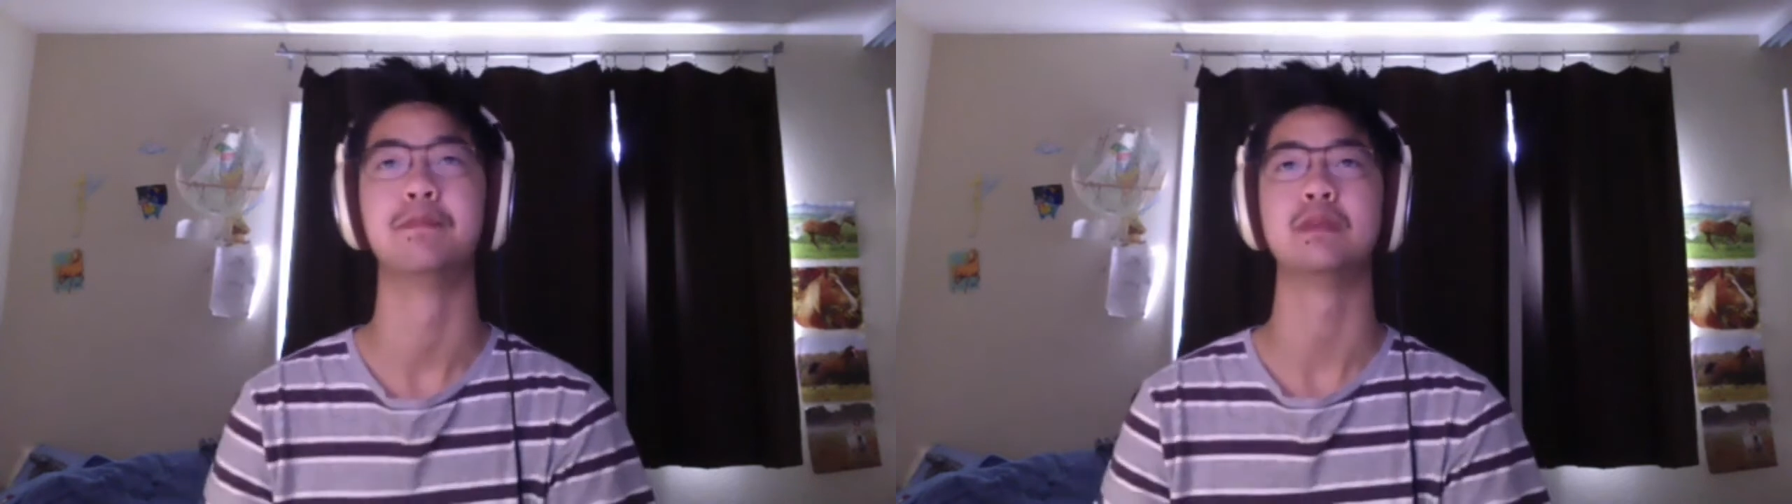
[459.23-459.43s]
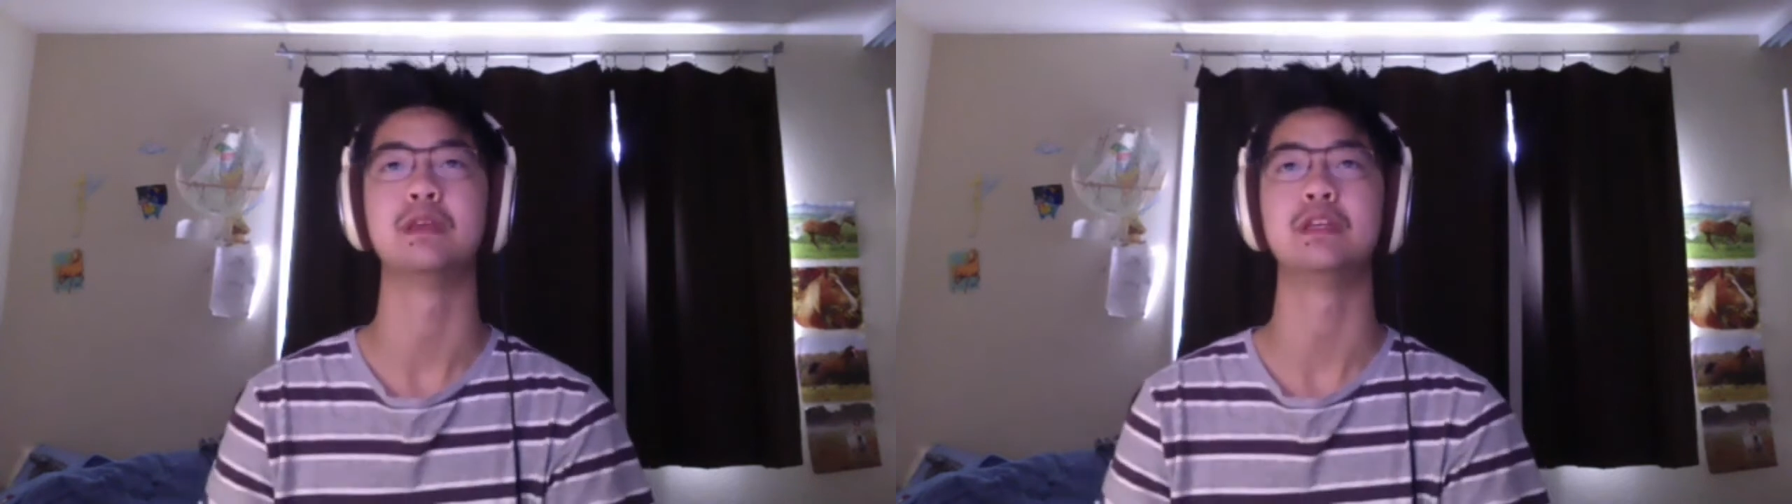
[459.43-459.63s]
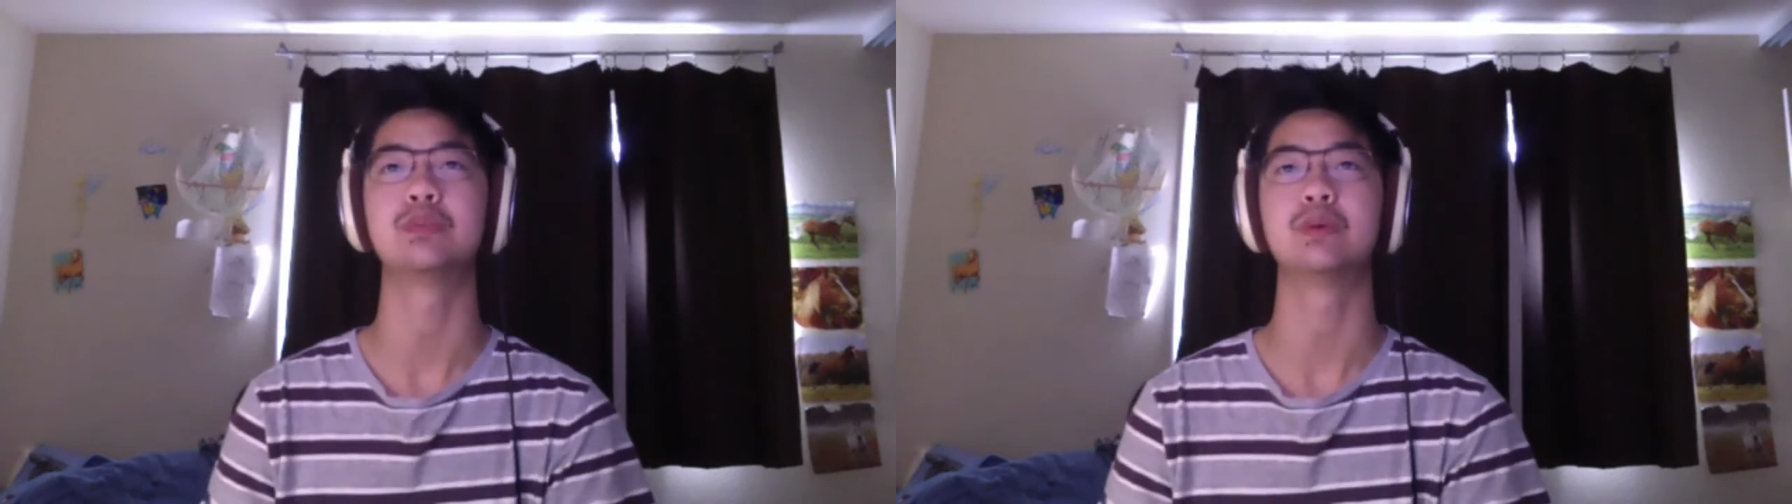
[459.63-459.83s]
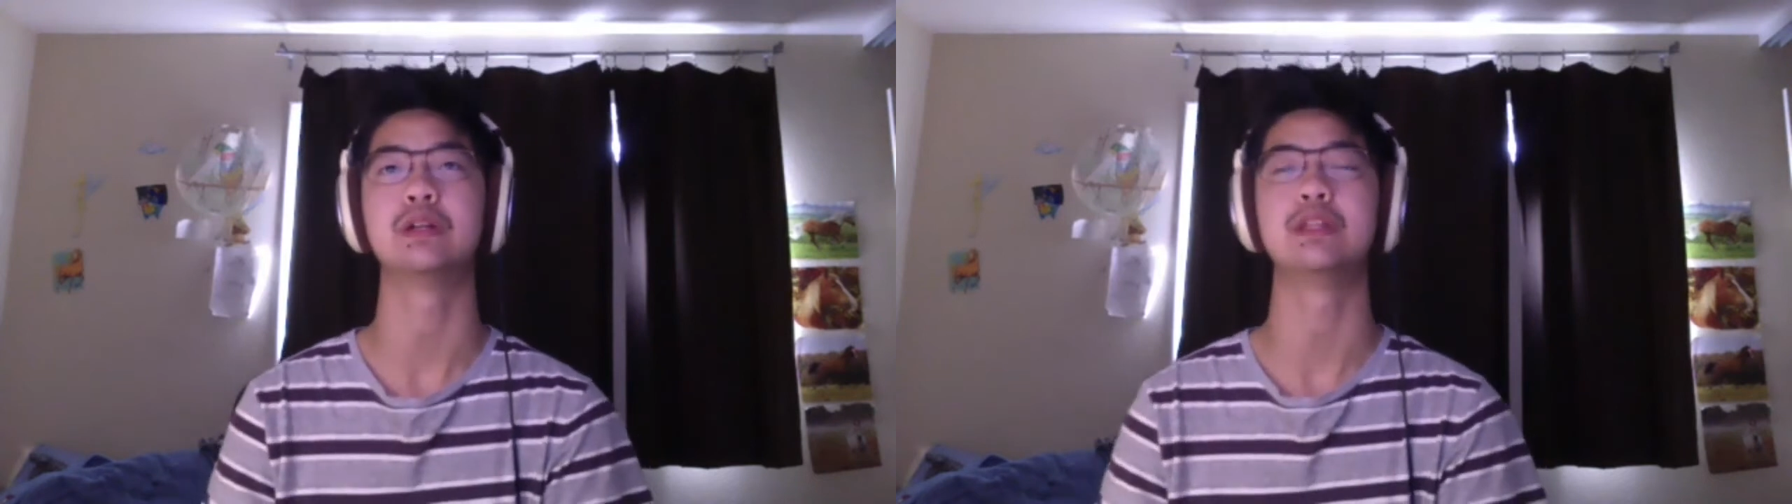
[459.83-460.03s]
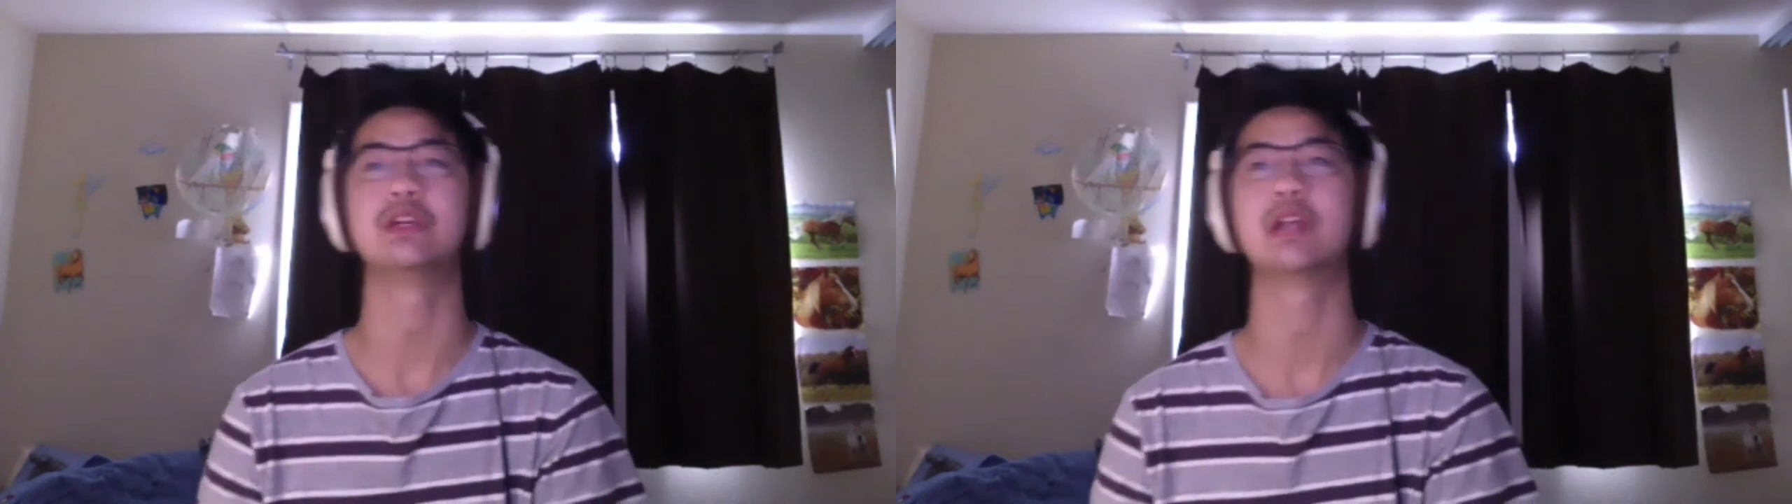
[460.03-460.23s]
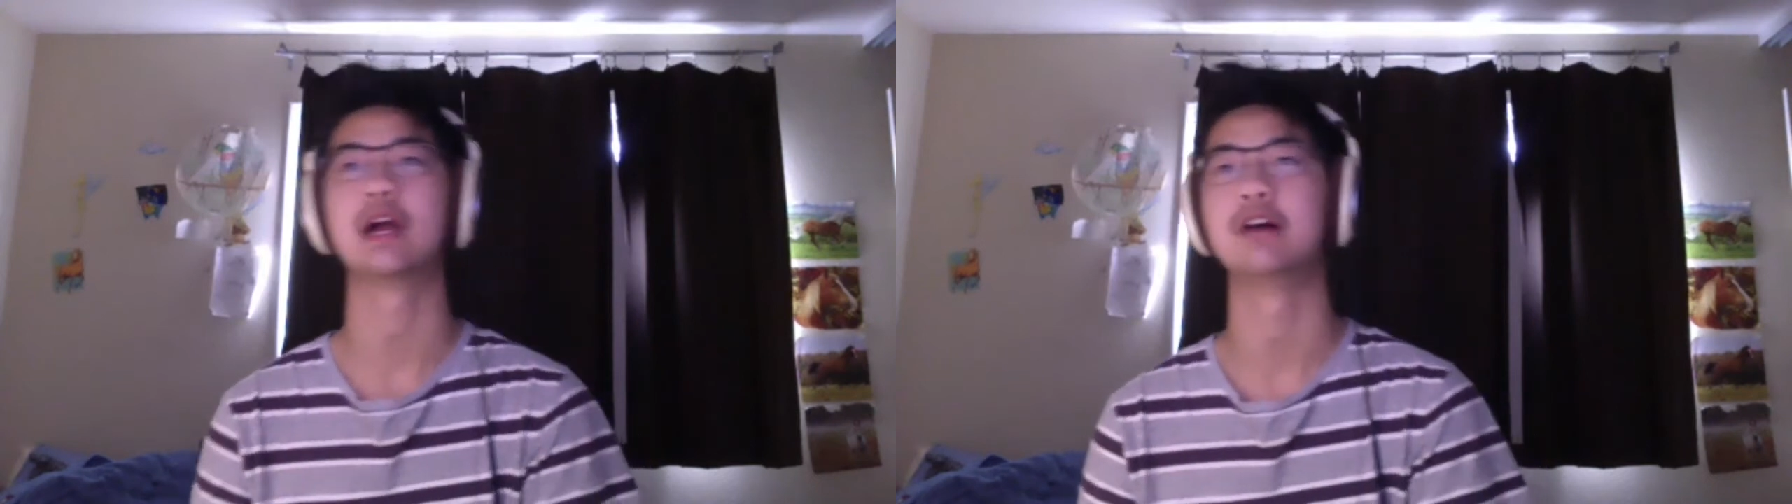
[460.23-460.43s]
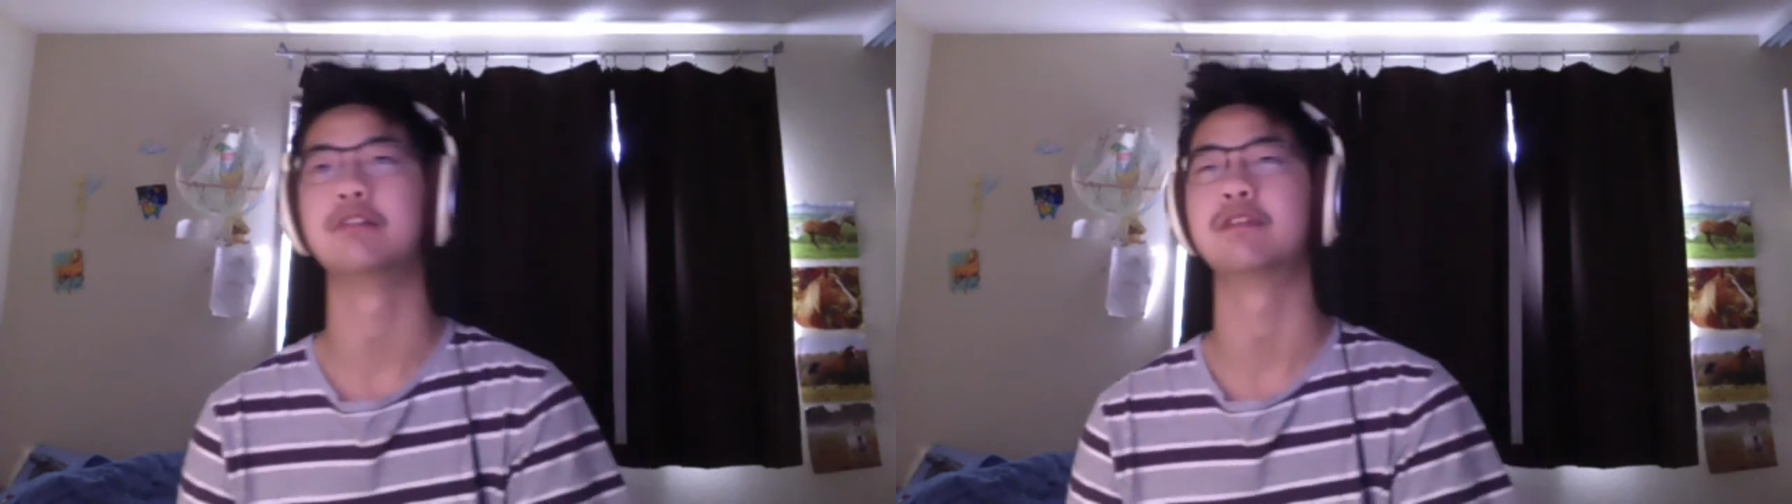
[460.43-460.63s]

each one you can have,